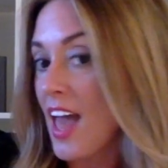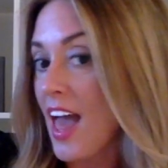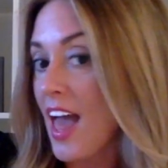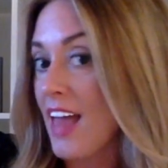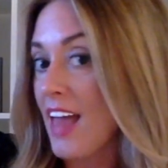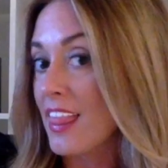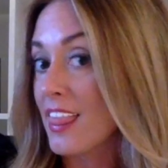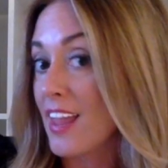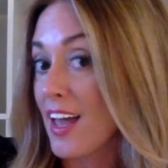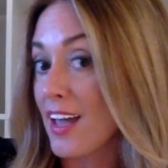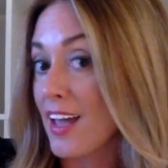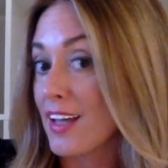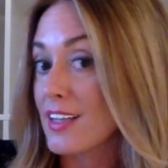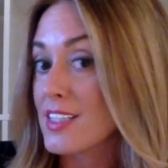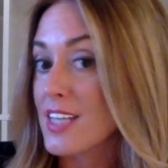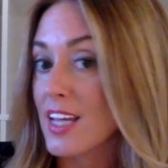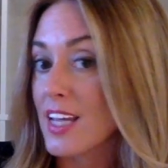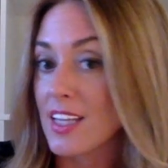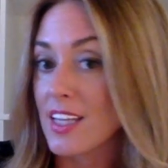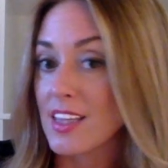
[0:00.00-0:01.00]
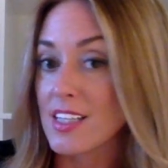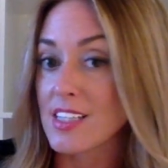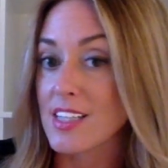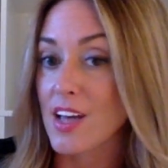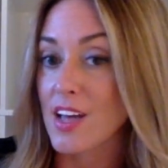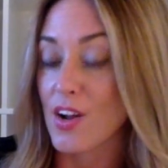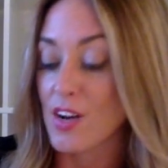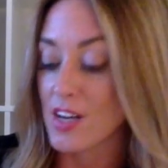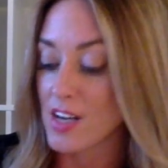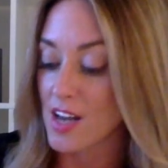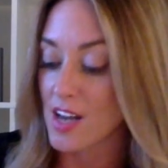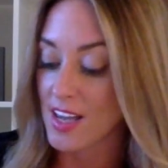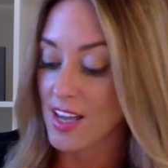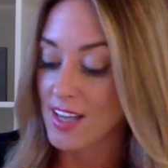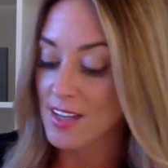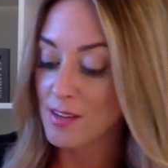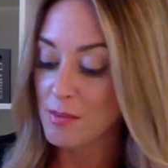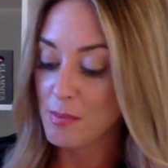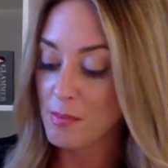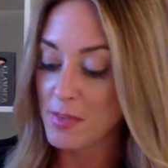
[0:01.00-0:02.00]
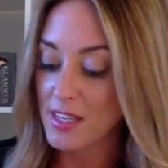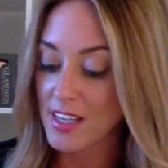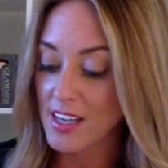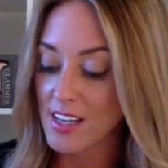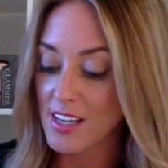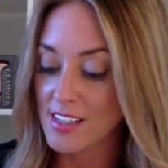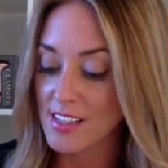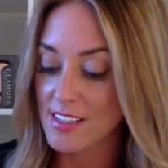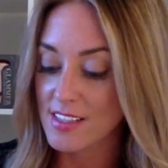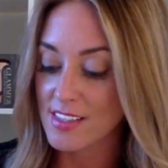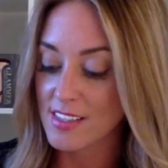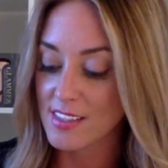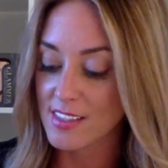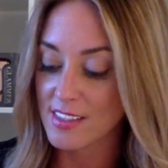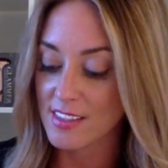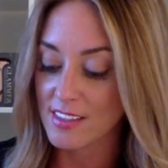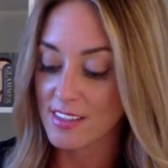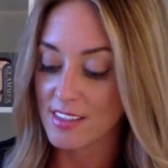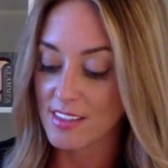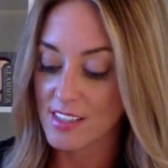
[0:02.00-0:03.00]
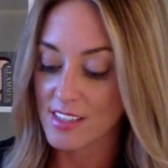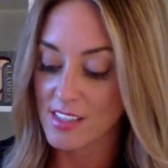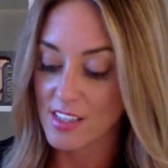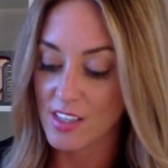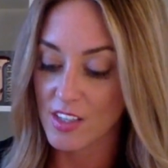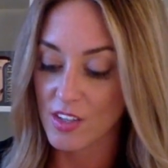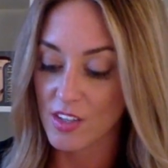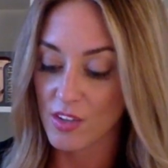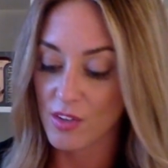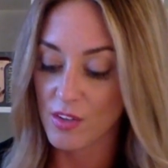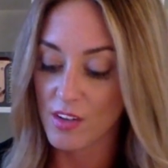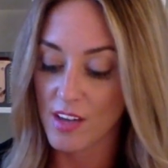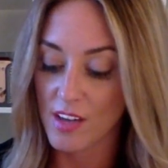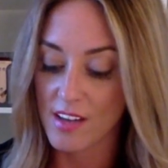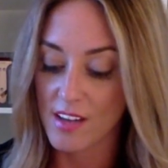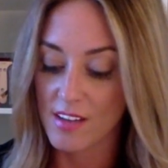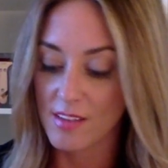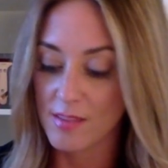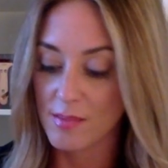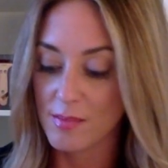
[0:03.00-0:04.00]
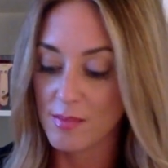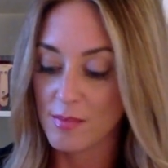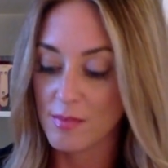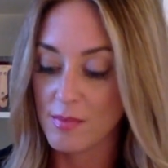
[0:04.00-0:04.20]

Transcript: and like taken this out at night because it's cute and